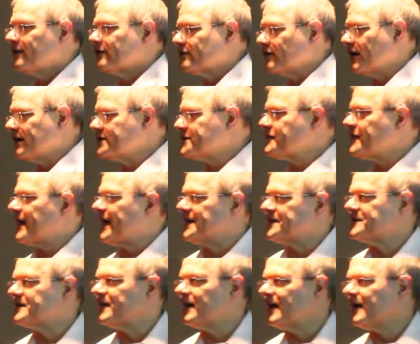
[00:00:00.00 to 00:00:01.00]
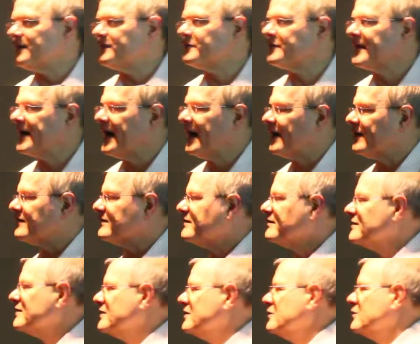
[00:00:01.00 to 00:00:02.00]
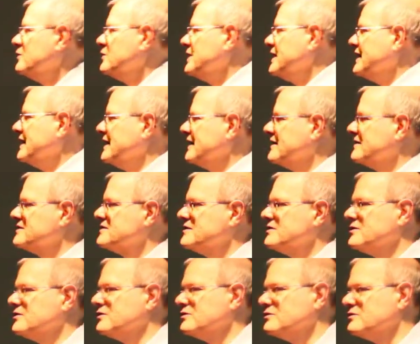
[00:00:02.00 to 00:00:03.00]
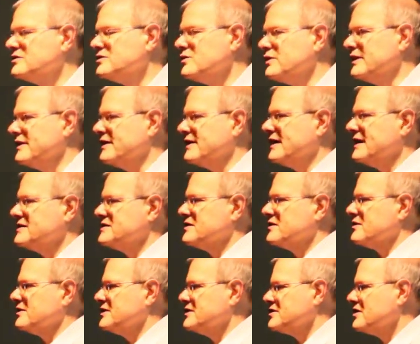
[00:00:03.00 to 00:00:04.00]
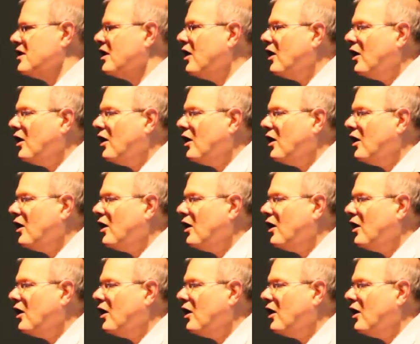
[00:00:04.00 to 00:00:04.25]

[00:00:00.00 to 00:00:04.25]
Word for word: runs fast enough without you needing to do anything asynchronous,